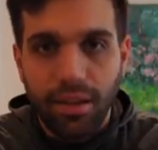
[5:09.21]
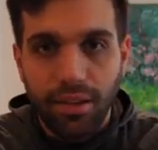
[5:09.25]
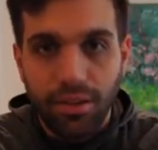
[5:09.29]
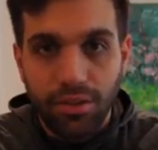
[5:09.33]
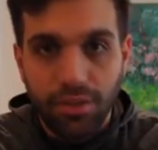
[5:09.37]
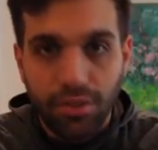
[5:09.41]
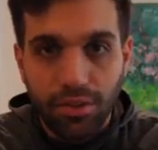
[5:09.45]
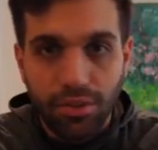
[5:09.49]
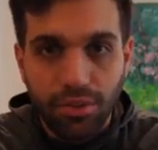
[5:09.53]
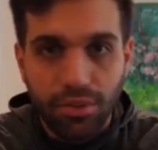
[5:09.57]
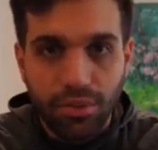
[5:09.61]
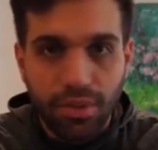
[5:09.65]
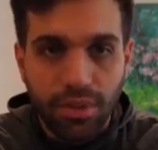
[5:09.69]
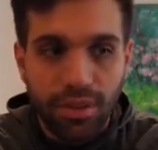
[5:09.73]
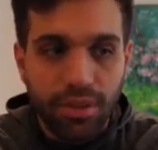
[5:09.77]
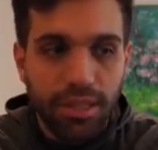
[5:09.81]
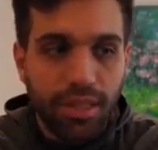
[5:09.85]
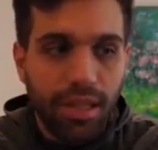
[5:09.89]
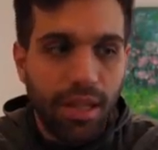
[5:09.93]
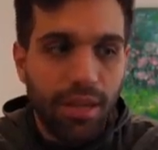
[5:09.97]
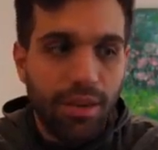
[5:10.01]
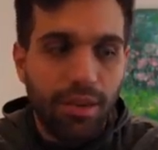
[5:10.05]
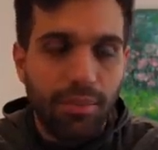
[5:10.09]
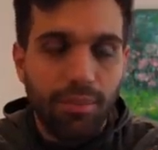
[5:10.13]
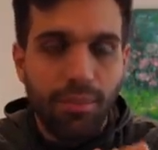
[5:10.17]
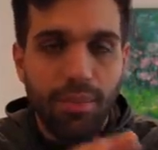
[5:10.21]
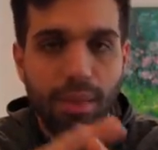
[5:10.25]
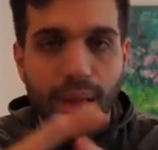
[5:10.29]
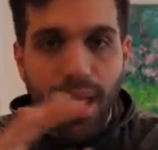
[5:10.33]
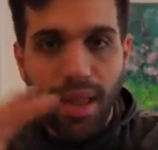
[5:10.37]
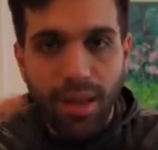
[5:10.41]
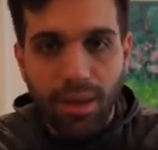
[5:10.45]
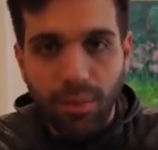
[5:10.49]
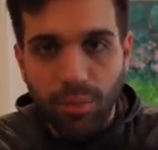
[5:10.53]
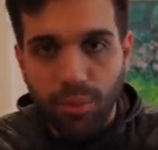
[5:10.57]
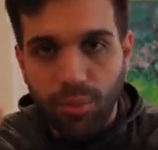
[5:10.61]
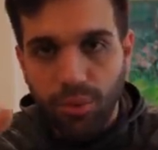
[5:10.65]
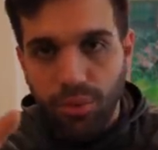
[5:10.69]
and do it and
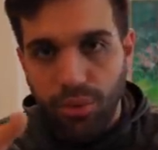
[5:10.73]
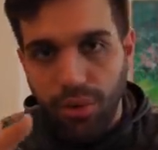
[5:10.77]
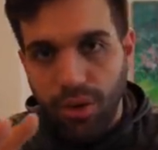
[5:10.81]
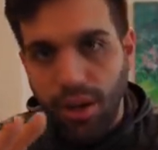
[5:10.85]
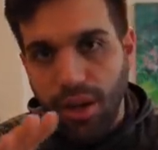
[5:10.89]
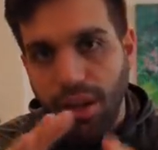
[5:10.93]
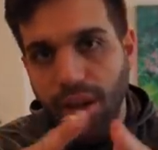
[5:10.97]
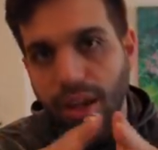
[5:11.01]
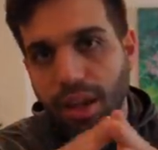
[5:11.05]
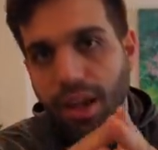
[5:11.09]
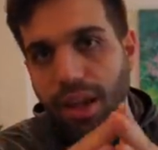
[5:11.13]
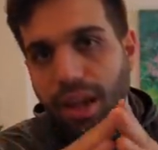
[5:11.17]
make more